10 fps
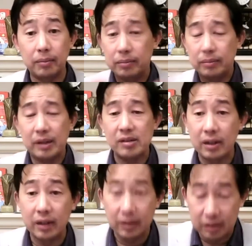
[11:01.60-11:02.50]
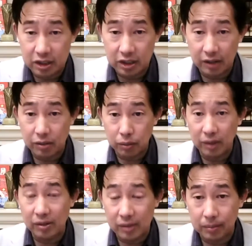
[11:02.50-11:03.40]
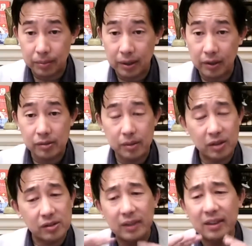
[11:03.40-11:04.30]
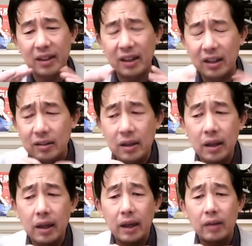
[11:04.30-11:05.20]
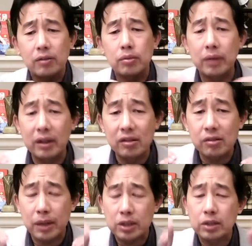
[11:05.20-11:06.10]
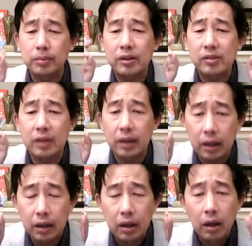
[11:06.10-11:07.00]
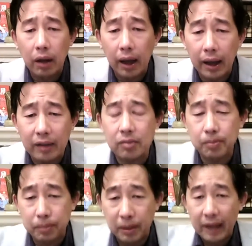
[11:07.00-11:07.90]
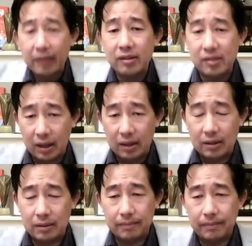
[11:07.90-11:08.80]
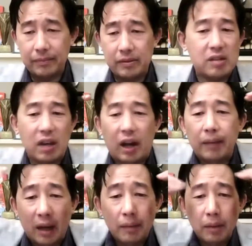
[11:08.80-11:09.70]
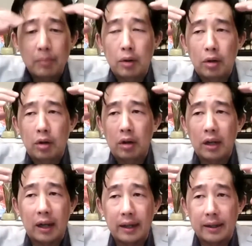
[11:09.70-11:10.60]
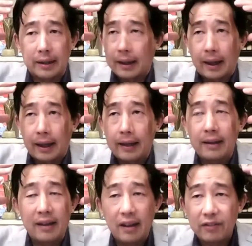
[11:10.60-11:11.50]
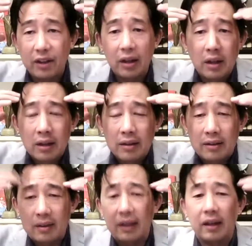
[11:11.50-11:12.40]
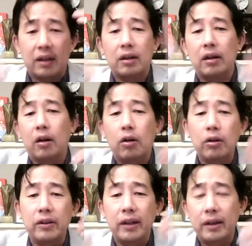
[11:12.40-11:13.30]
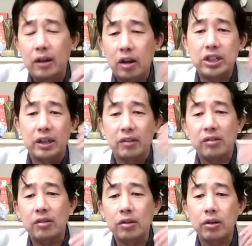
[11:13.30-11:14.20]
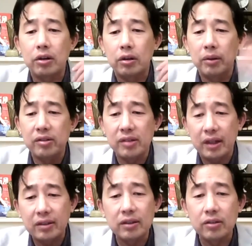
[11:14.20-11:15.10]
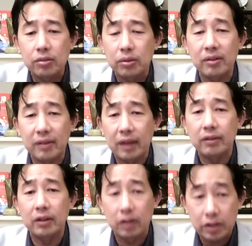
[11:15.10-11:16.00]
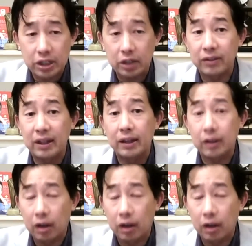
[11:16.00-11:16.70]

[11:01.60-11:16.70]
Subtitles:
my son Nathan Chai's recent post, because I think it's really special, because it explains in. See, I'm a more like never think all the logics through, whereas Nathan's written down the logic of the